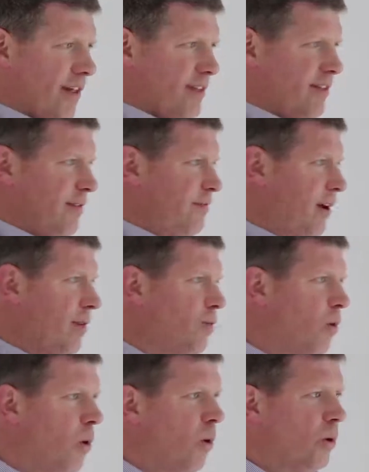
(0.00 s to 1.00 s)
this
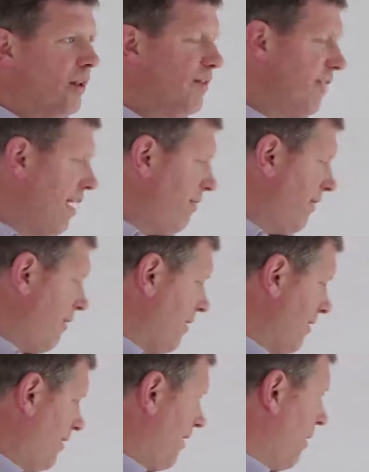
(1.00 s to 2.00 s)
front wall there
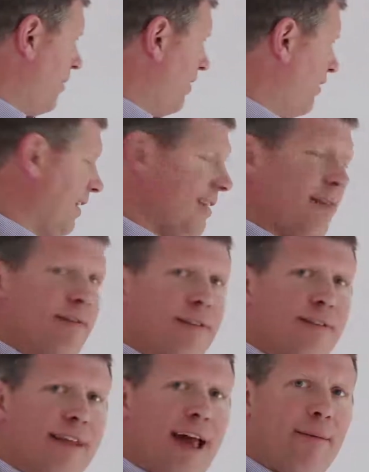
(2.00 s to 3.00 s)
is some
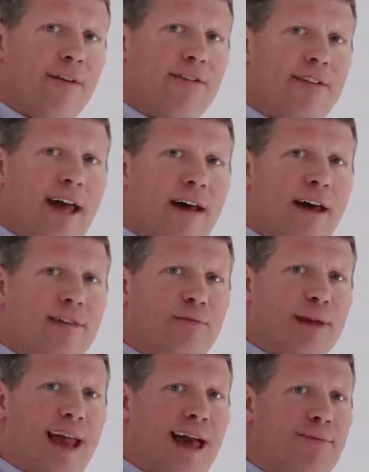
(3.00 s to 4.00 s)
significant dampness, as
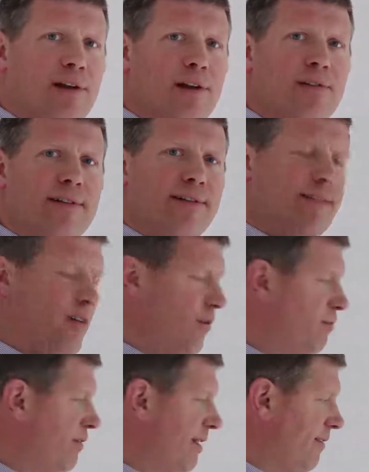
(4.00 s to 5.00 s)
we have alluded to
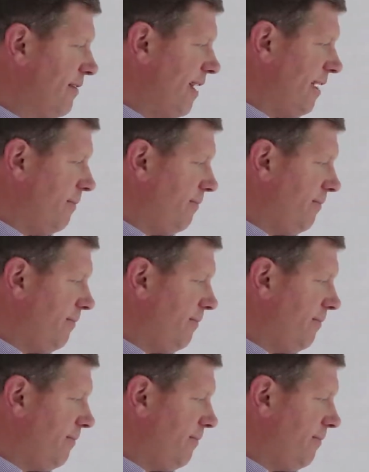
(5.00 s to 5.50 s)
previously.